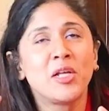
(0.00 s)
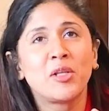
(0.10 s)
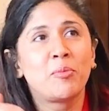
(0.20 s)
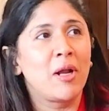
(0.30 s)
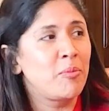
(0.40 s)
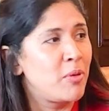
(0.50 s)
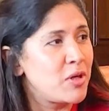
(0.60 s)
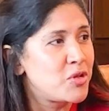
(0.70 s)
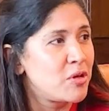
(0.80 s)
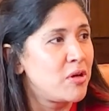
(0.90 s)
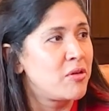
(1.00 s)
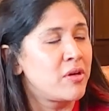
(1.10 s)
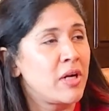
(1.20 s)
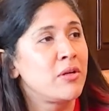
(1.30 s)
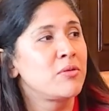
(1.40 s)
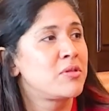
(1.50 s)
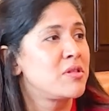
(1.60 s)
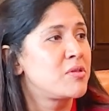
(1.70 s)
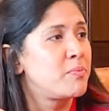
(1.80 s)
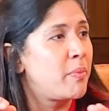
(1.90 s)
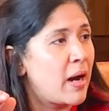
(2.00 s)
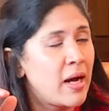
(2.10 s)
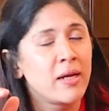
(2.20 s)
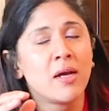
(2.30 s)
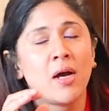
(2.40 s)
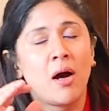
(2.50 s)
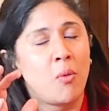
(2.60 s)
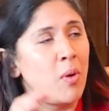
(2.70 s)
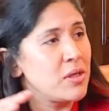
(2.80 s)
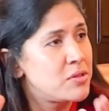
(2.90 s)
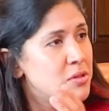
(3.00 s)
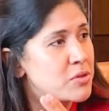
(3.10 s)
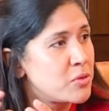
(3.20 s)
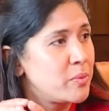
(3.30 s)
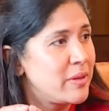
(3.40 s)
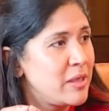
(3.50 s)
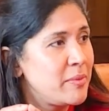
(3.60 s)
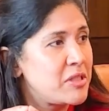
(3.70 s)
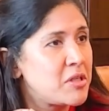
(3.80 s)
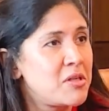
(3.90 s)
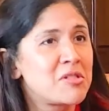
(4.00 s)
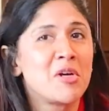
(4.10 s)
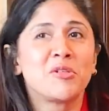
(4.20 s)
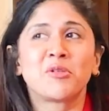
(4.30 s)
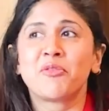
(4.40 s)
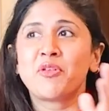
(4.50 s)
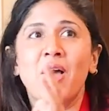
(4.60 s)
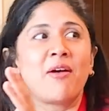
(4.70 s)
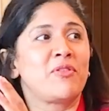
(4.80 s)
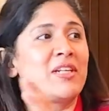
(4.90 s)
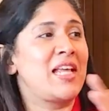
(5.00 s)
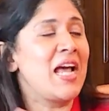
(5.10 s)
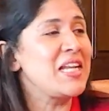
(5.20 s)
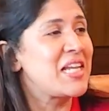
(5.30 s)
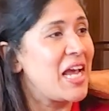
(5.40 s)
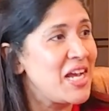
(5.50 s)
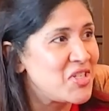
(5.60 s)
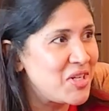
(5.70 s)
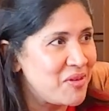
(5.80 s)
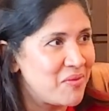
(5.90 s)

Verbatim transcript: the blood pressure reduces by 1 to 2 millimeters. So if you have 10 kg